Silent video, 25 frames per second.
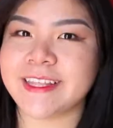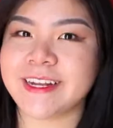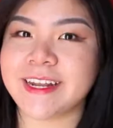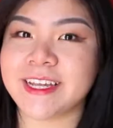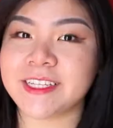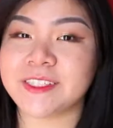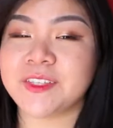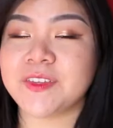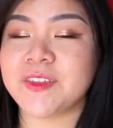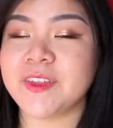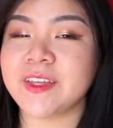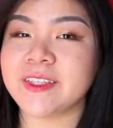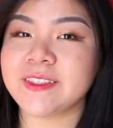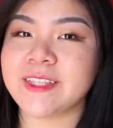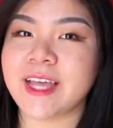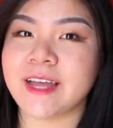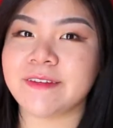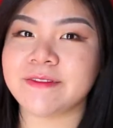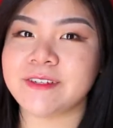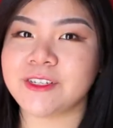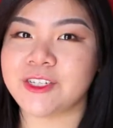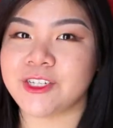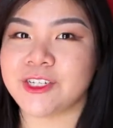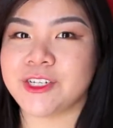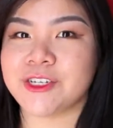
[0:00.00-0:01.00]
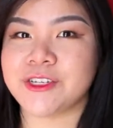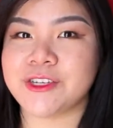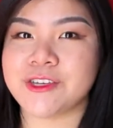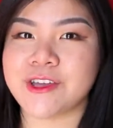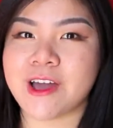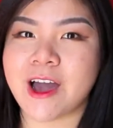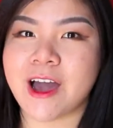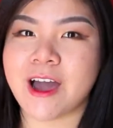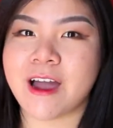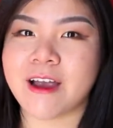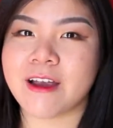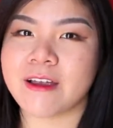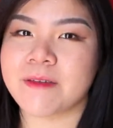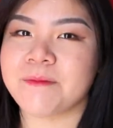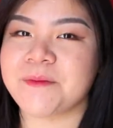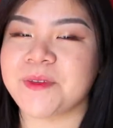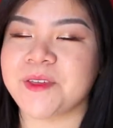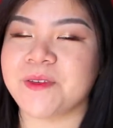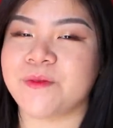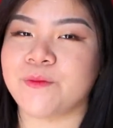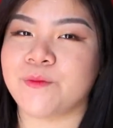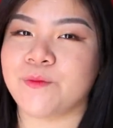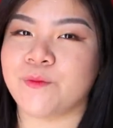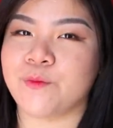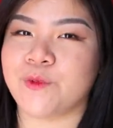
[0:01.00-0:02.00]
The next few things I have to show you are a
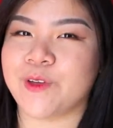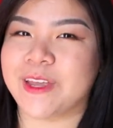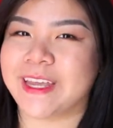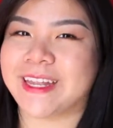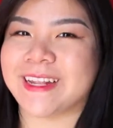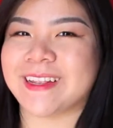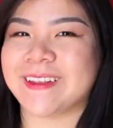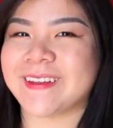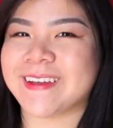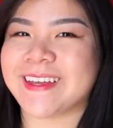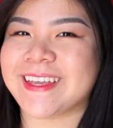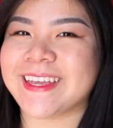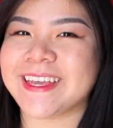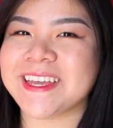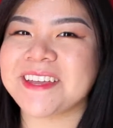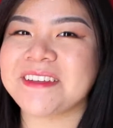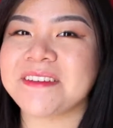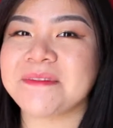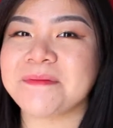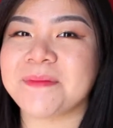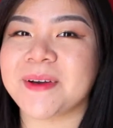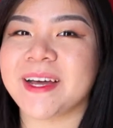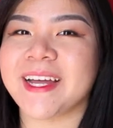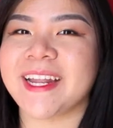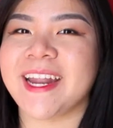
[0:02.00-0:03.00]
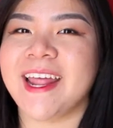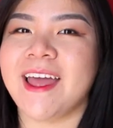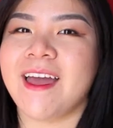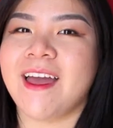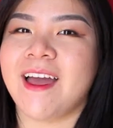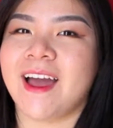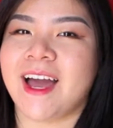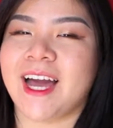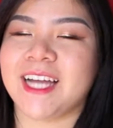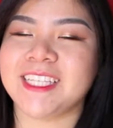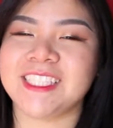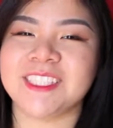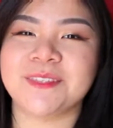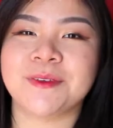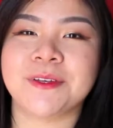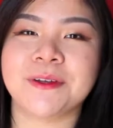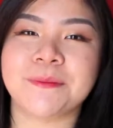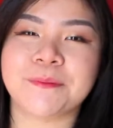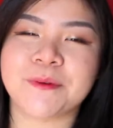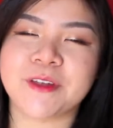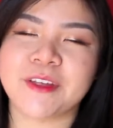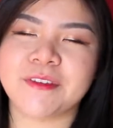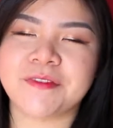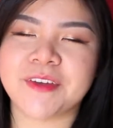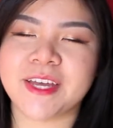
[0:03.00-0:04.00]
bit weird looking, but I just want to
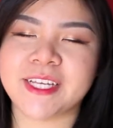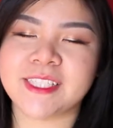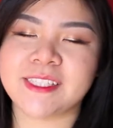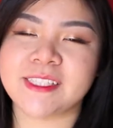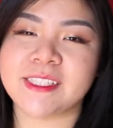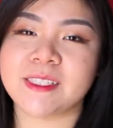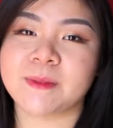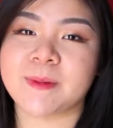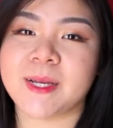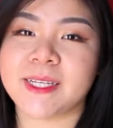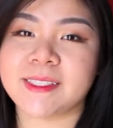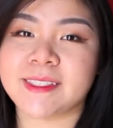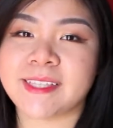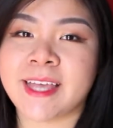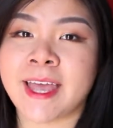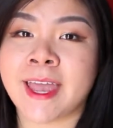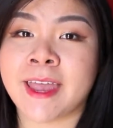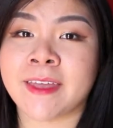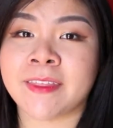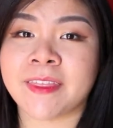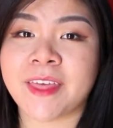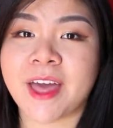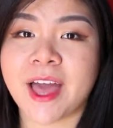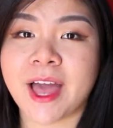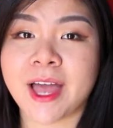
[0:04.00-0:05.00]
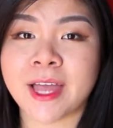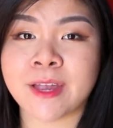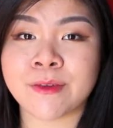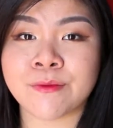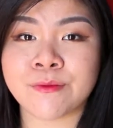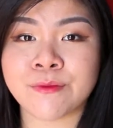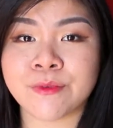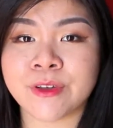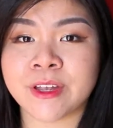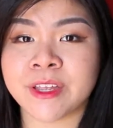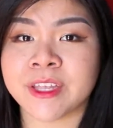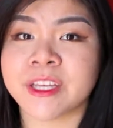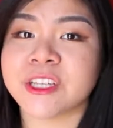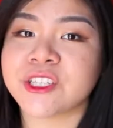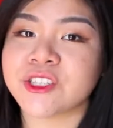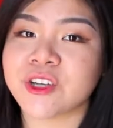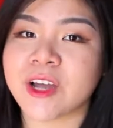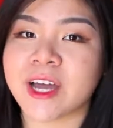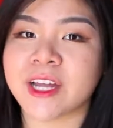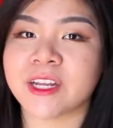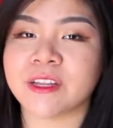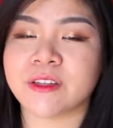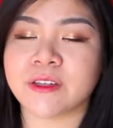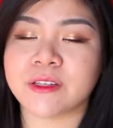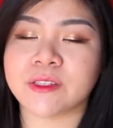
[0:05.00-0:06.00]
preface this by saying that I really
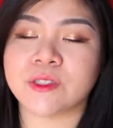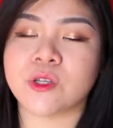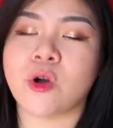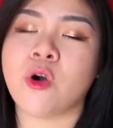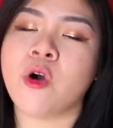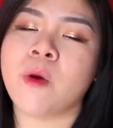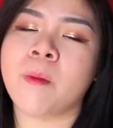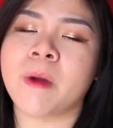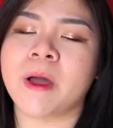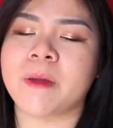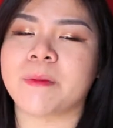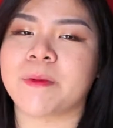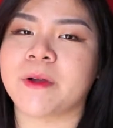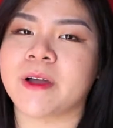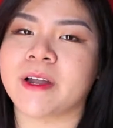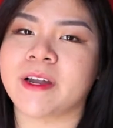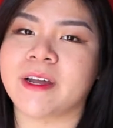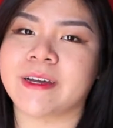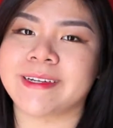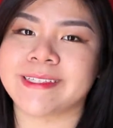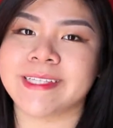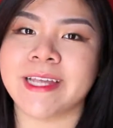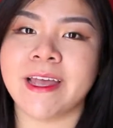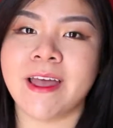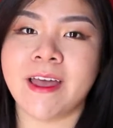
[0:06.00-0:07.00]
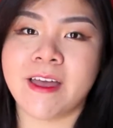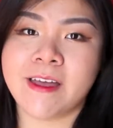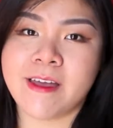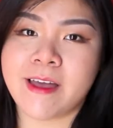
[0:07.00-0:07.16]
try to use all my product